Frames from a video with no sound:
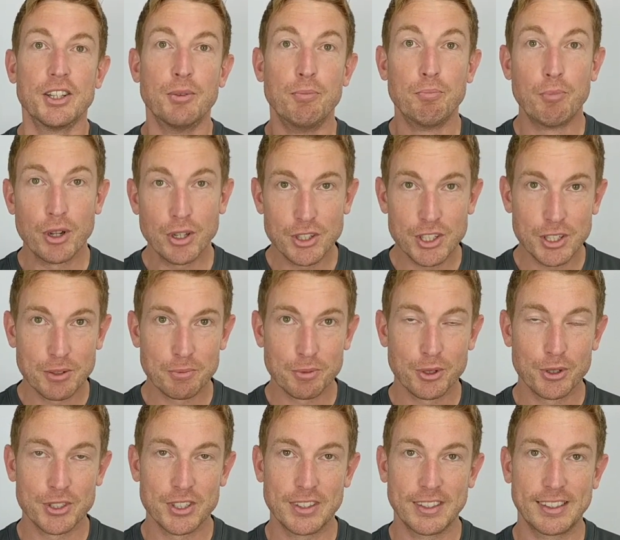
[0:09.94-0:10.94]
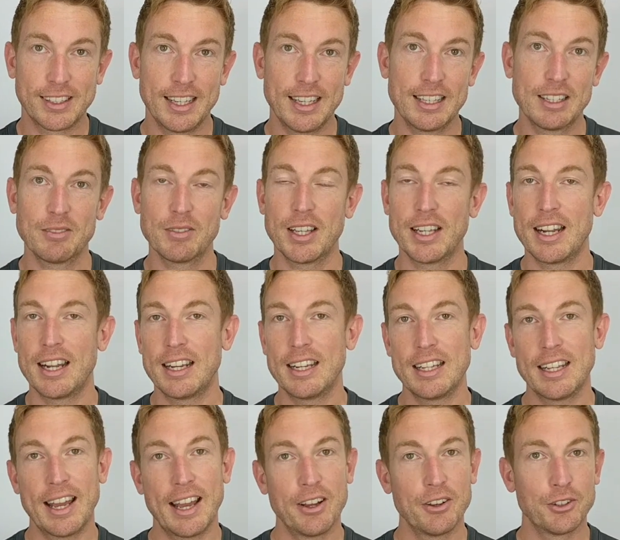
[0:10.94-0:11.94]
The most important thing in
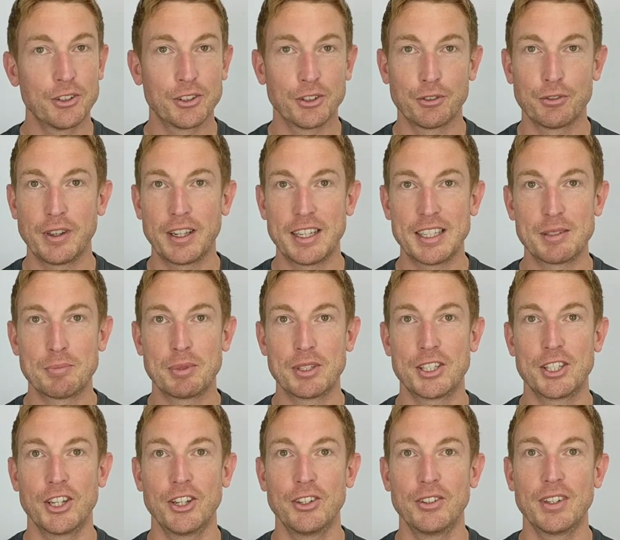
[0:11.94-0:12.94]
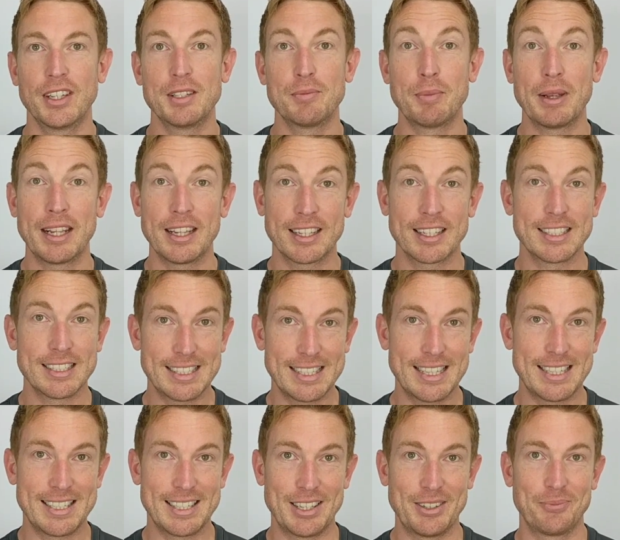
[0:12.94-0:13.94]
any health or fitness pursuit is being
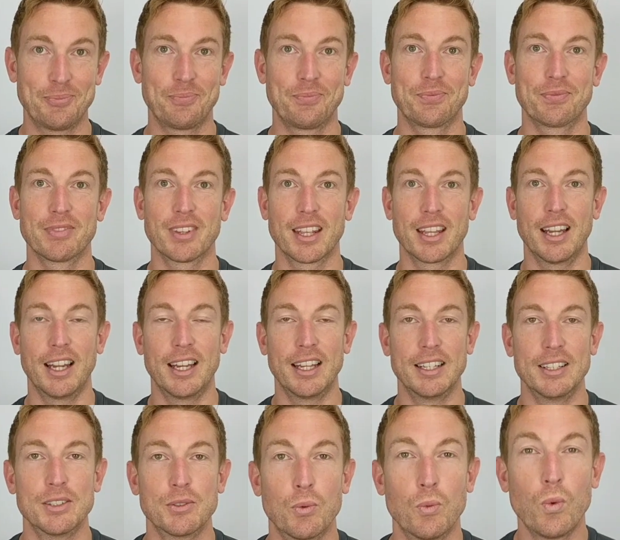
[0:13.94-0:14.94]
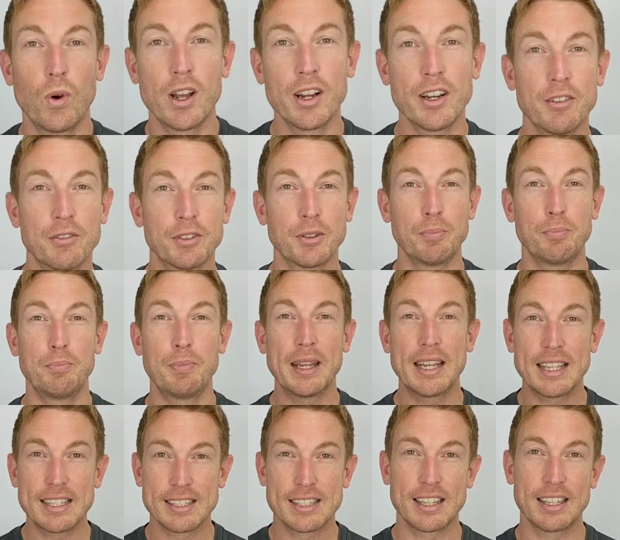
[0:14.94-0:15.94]
consistent. And one of the
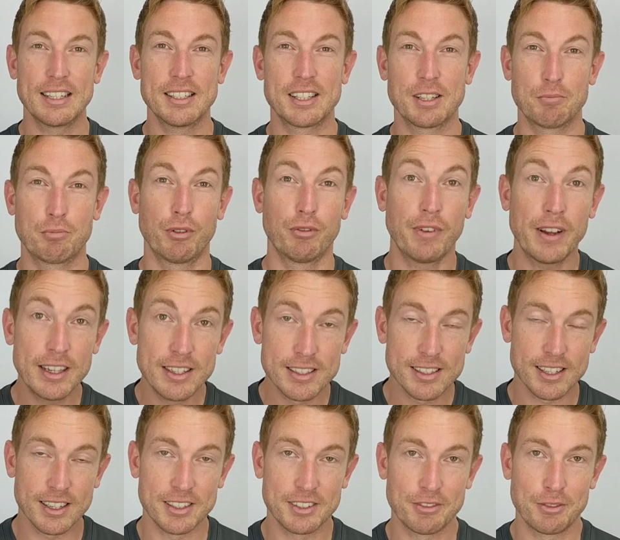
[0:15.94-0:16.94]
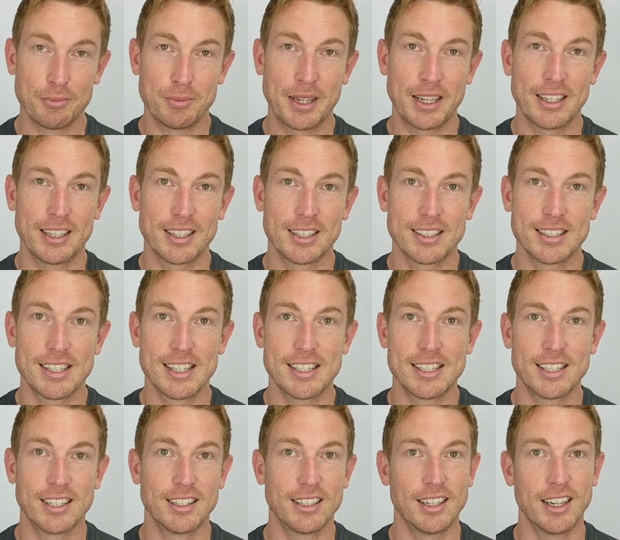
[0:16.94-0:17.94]
biggest things that prevents us from being
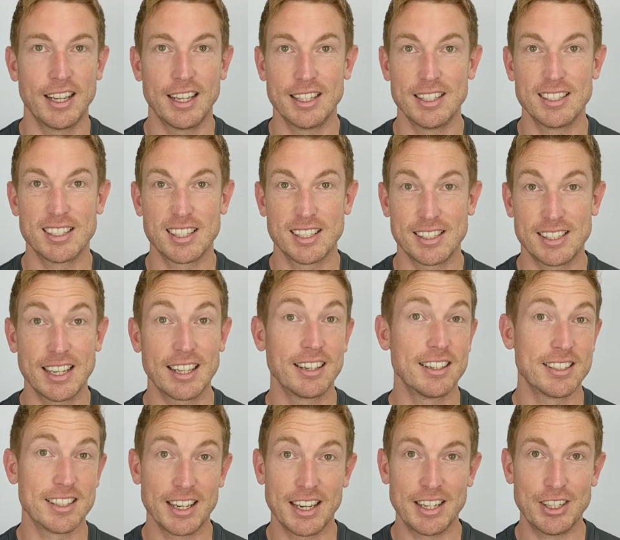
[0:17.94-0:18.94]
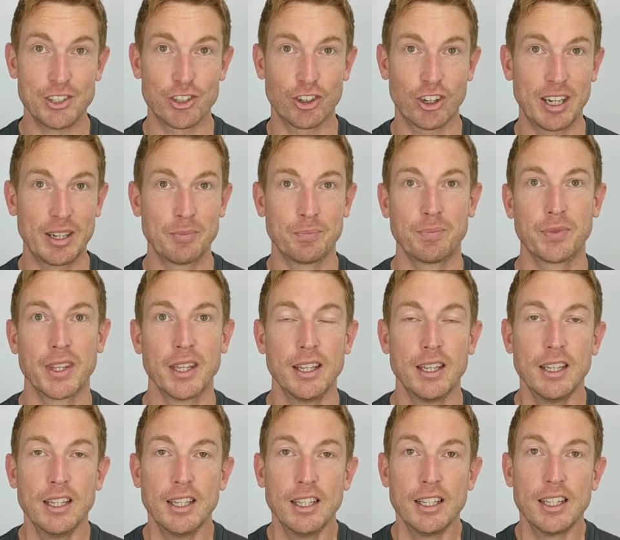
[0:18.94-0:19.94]
consistent is sickness and injury.
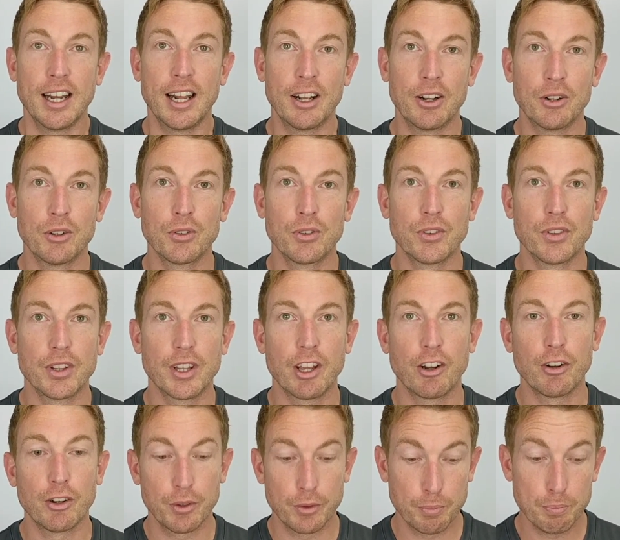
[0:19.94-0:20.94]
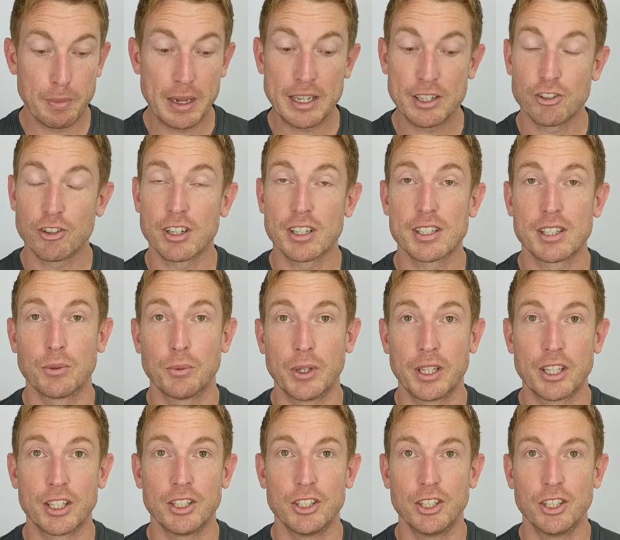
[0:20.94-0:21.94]
Now, there are metrics that we
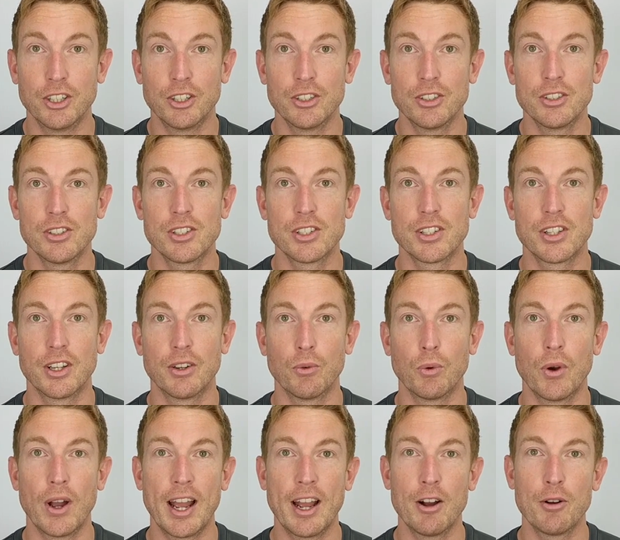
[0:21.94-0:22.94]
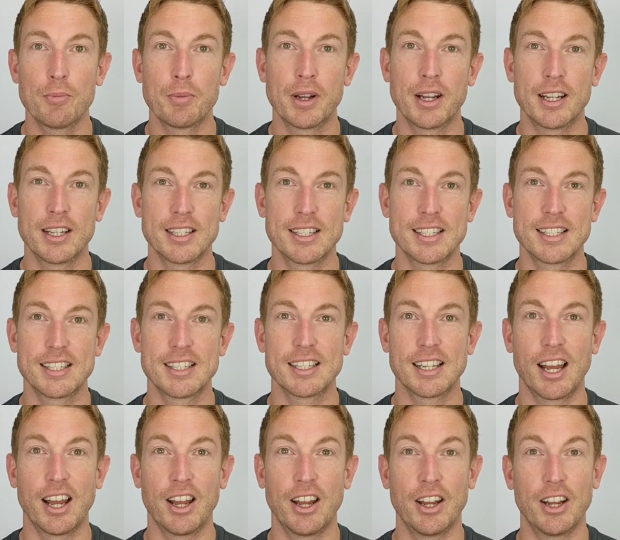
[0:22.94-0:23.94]
can use that will help
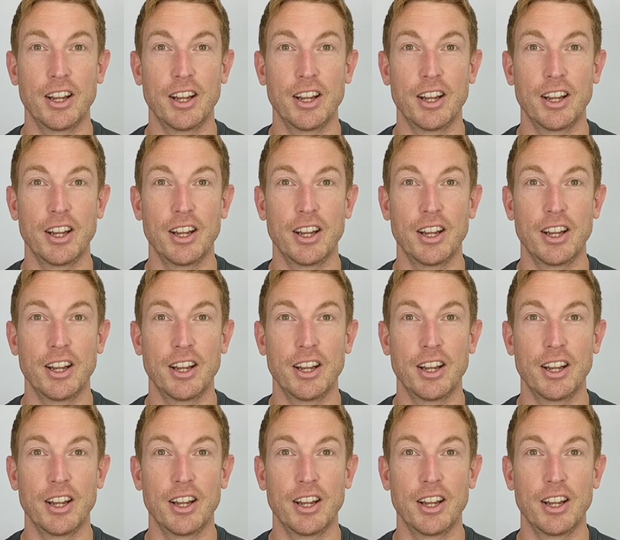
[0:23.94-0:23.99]
us